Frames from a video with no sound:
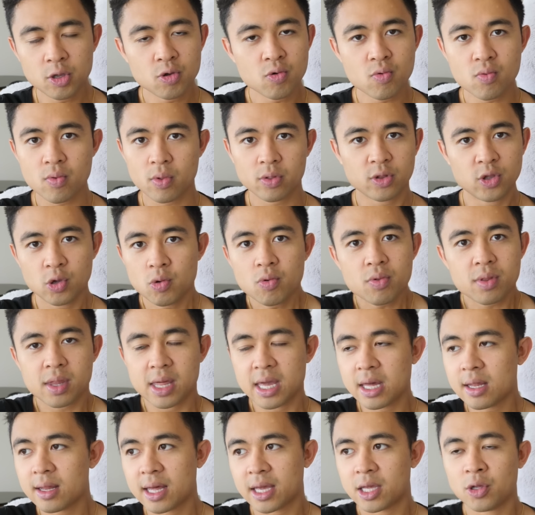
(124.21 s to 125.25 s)
you, do you
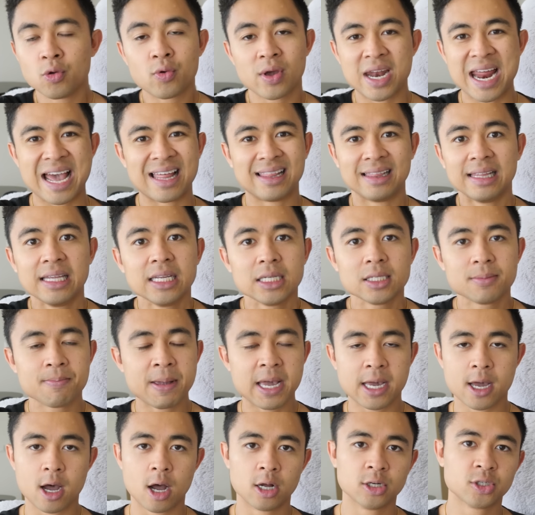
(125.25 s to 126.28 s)
think like you could at least
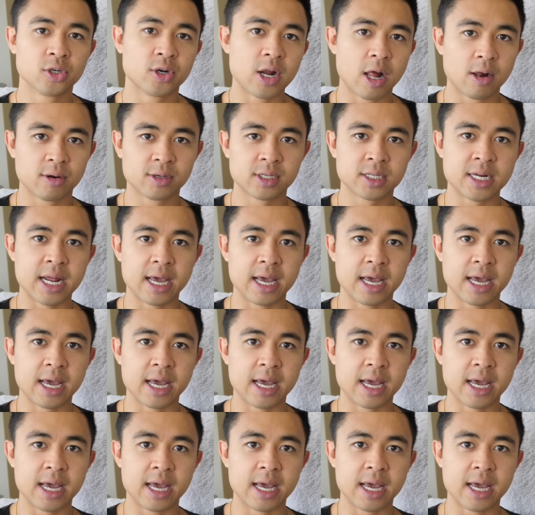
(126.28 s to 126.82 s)
make $100 a